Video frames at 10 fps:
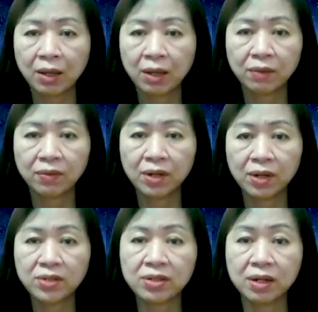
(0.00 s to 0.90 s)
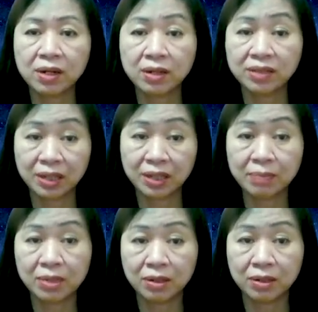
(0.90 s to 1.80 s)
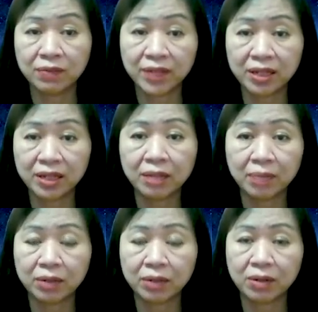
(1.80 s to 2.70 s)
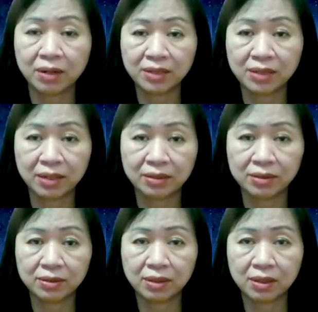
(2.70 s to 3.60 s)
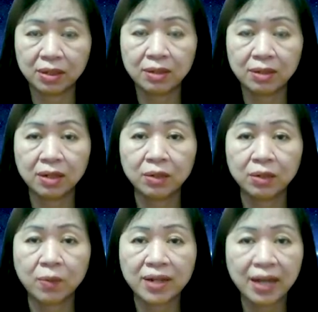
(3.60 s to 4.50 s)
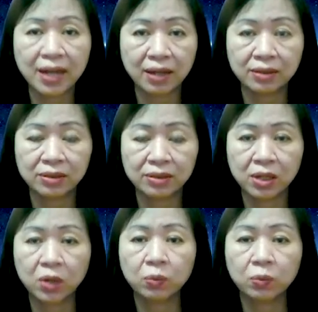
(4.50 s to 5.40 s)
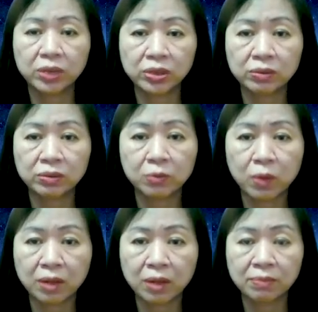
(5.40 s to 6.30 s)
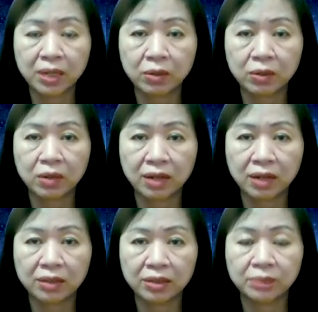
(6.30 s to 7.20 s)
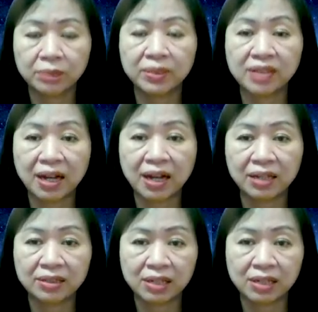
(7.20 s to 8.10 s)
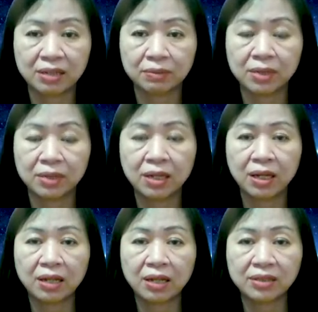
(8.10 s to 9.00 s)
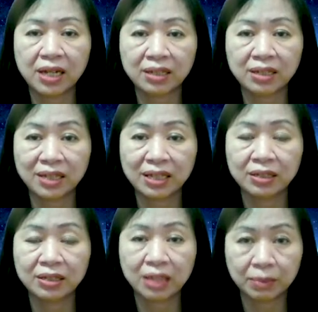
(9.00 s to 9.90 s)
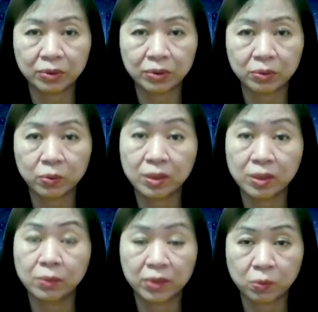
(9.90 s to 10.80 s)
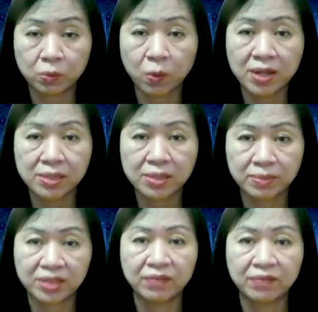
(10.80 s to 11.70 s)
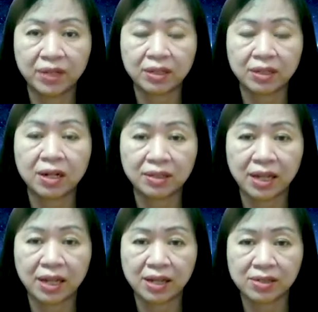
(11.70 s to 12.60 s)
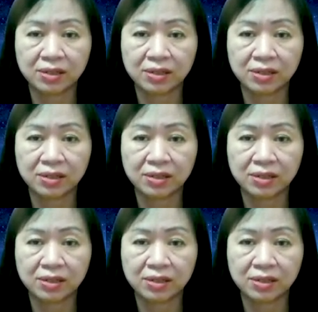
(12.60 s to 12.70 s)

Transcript: There's a dilemma of linking microcontent. On the one hand, we don't want microcontent to be tied down and tightly coupled with one specific context.